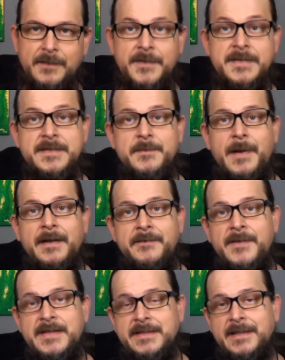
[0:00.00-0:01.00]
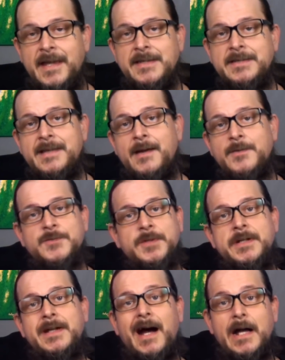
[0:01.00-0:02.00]
This is about an investigation that was
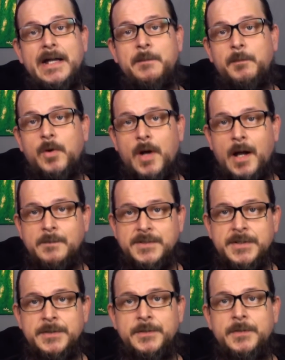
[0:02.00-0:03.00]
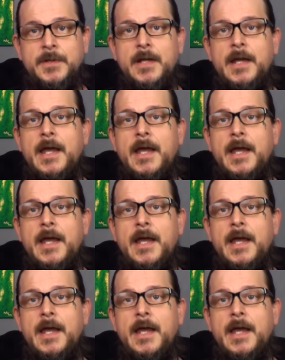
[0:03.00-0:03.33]
really impromptu.